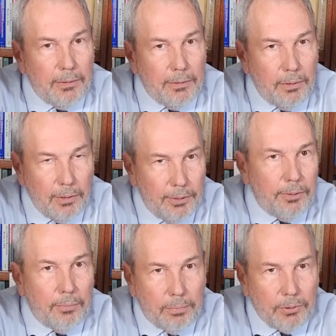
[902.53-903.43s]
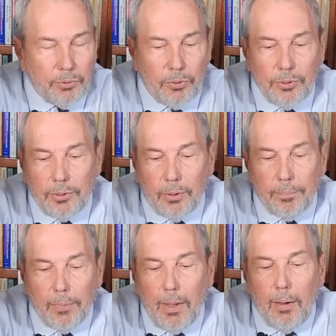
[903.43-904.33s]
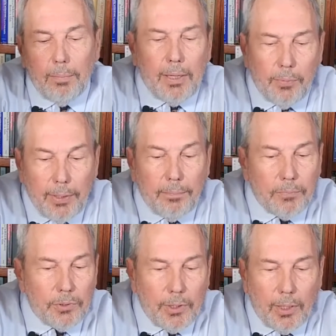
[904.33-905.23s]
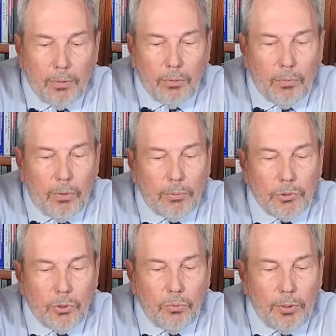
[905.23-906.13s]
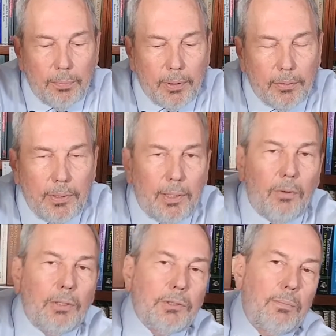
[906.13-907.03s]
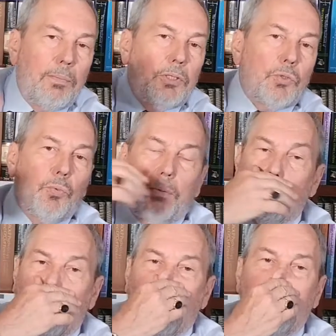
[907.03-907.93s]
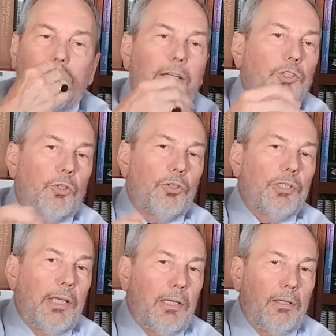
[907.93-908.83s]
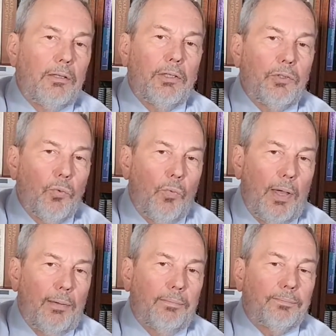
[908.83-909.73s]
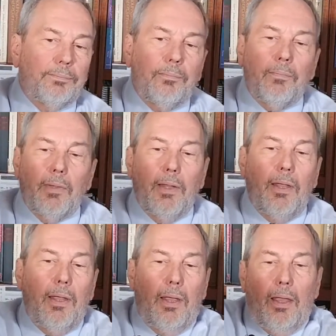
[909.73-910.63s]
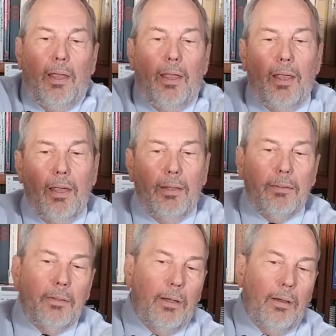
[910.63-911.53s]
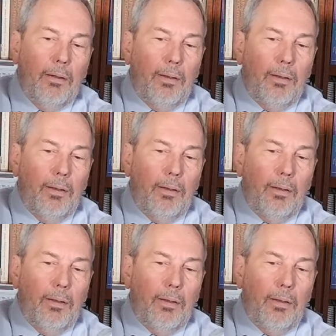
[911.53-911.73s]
mainly the lithium, but it's hard to tell. But anyway, she got almost totally better, and then as the months went by, I started taking things away. And